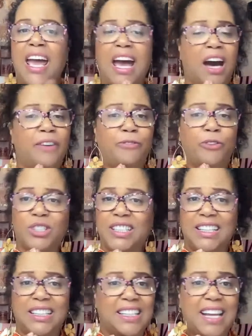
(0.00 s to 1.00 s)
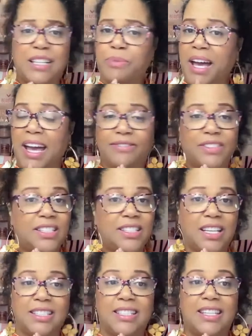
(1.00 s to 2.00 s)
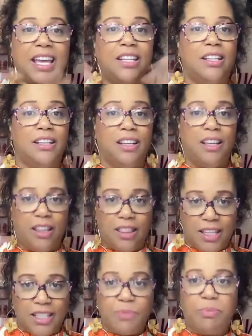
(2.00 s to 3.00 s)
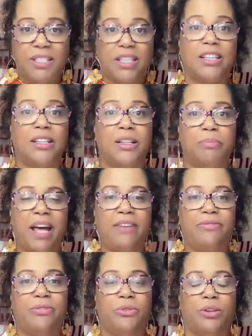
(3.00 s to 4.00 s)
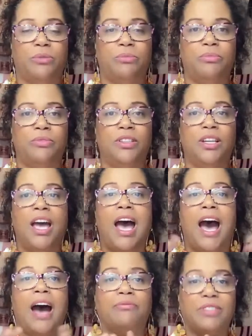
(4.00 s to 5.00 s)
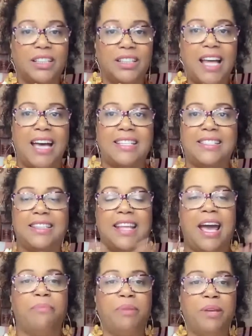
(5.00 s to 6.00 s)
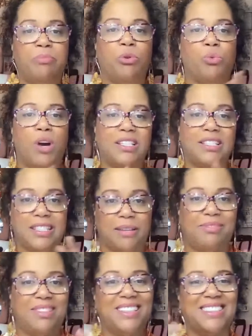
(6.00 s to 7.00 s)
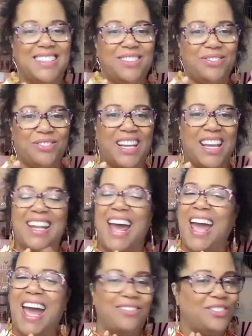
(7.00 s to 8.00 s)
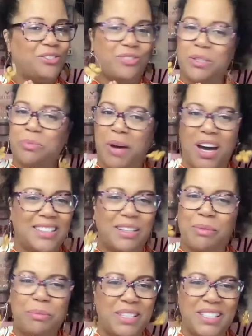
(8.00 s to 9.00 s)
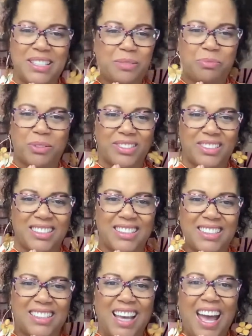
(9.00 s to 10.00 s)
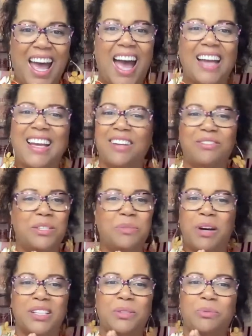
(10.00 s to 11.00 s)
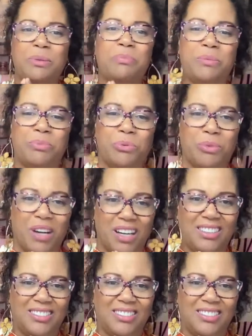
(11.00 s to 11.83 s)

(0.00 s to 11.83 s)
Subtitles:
Unfortunately, that's why I have to sunset this particular platform. I'm realizing that people want something different, and I have to respond. I'm a business person. I got to respond to what people want.